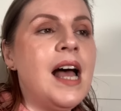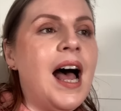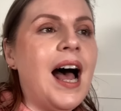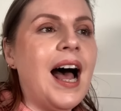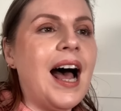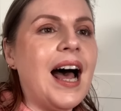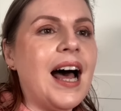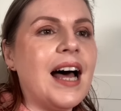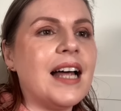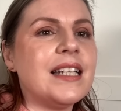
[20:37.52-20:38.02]

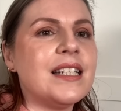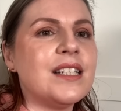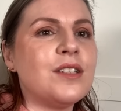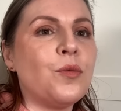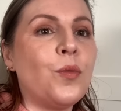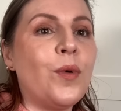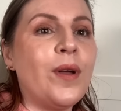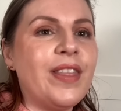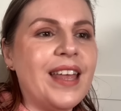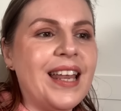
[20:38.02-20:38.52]
And
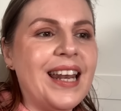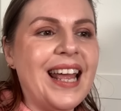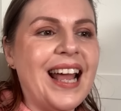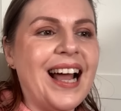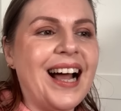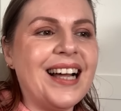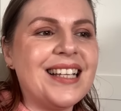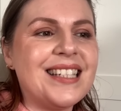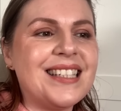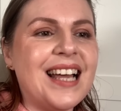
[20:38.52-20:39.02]
within it
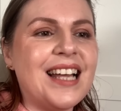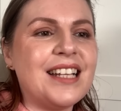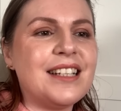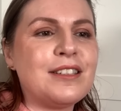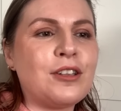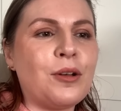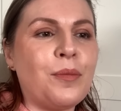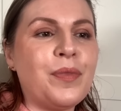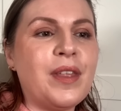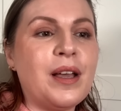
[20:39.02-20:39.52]
I said
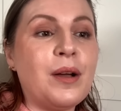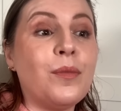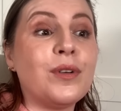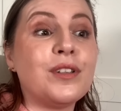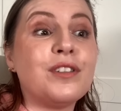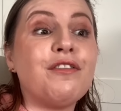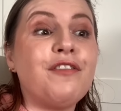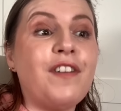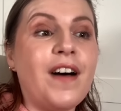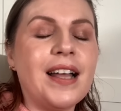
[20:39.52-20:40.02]
something
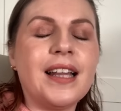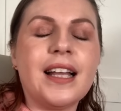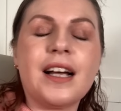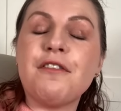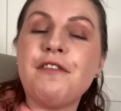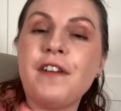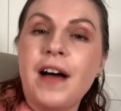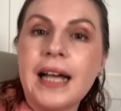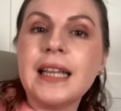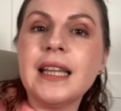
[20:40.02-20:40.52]
was like a
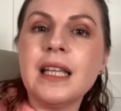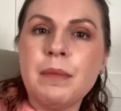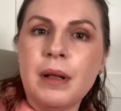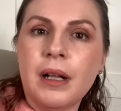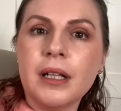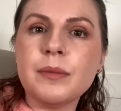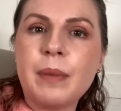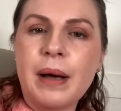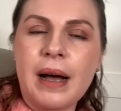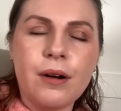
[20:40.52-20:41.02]
finely
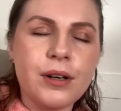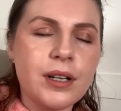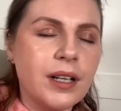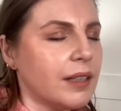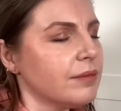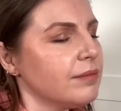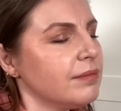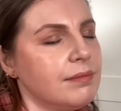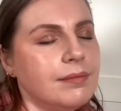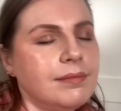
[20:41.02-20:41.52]
milled powder.
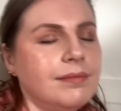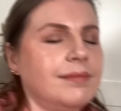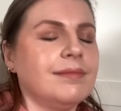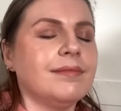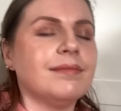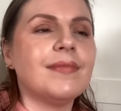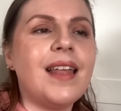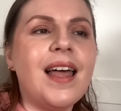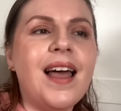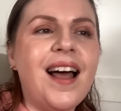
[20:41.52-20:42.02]

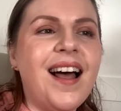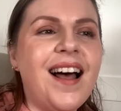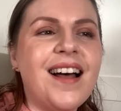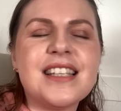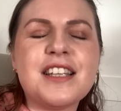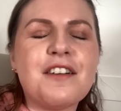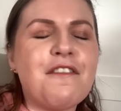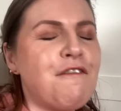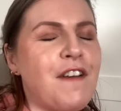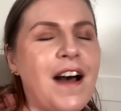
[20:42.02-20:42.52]

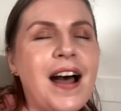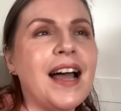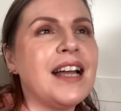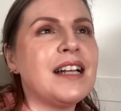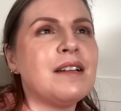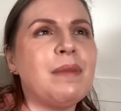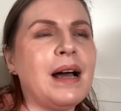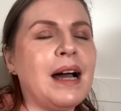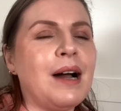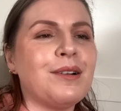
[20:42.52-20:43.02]
It's a
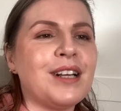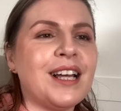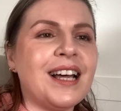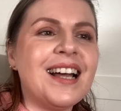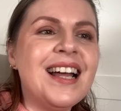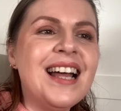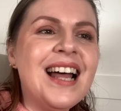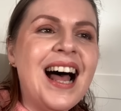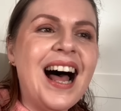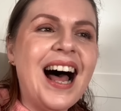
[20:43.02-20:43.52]
fine powder,
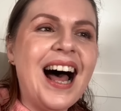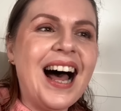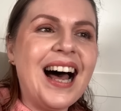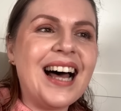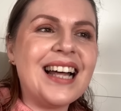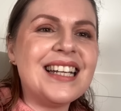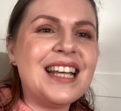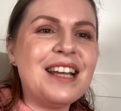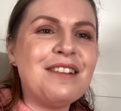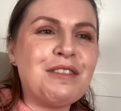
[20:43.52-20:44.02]

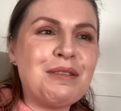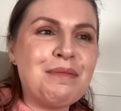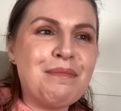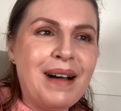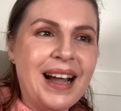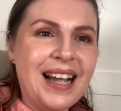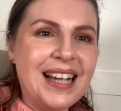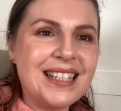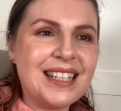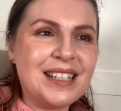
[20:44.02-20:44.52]
and it
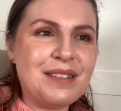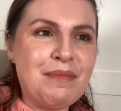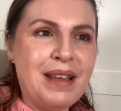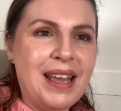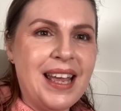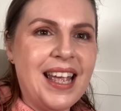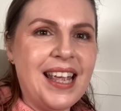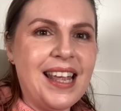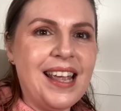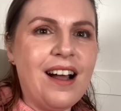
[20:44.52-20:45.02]
reminded
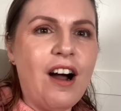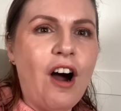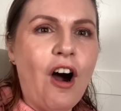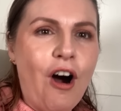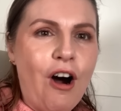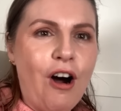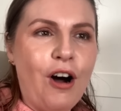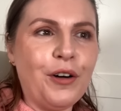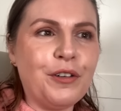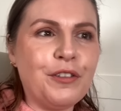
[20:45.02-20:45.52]
me
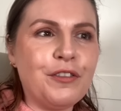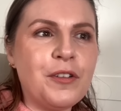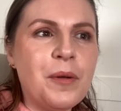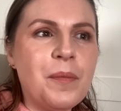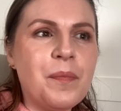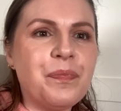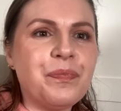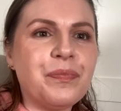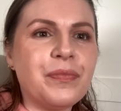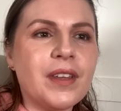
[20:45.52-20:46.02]
of
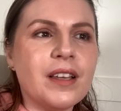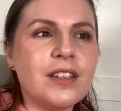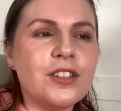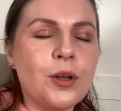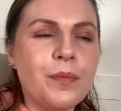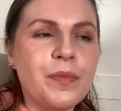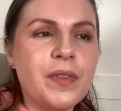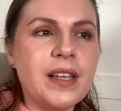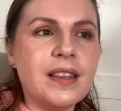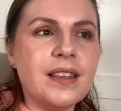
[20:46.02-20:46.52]

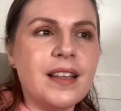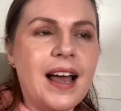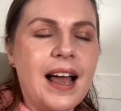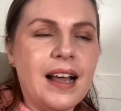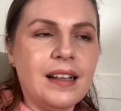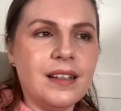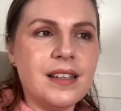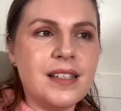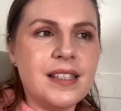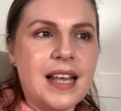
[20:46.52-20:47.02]
something that
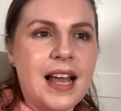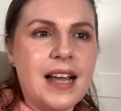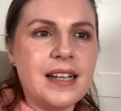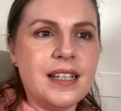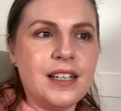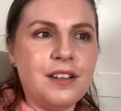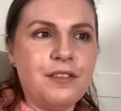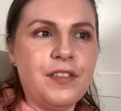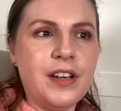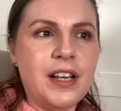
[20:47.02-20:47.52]
Ella said
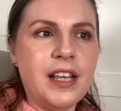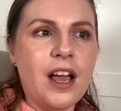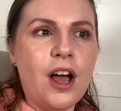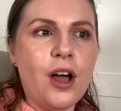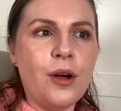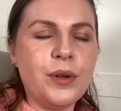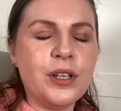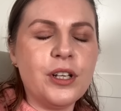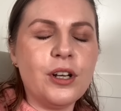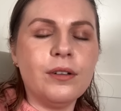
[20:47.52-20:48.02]
in a
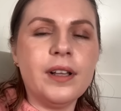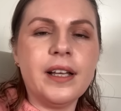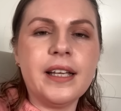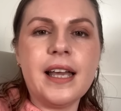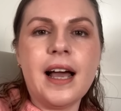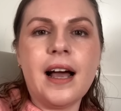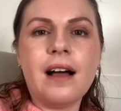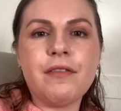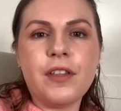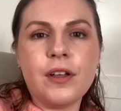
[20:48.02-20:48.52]
video. You know, like you
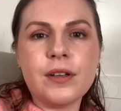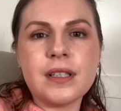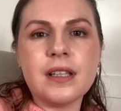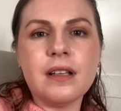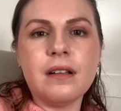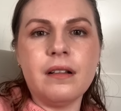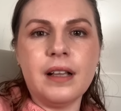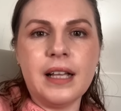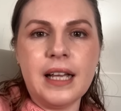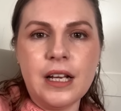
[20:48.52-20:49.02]
have those
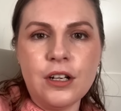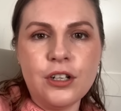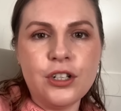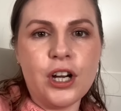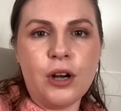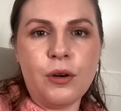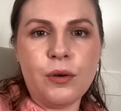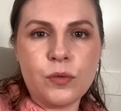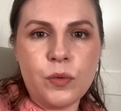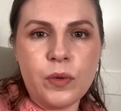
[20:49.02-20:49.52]
little
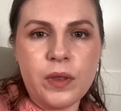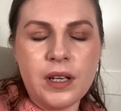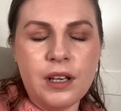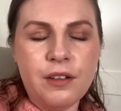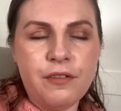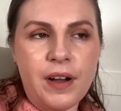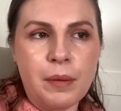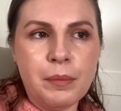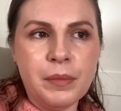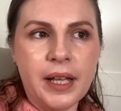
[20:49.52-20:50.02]
in-jokes within your
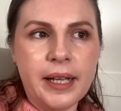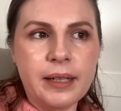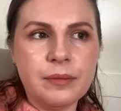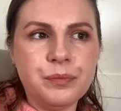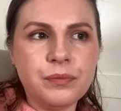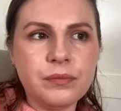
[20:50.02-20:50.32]
family,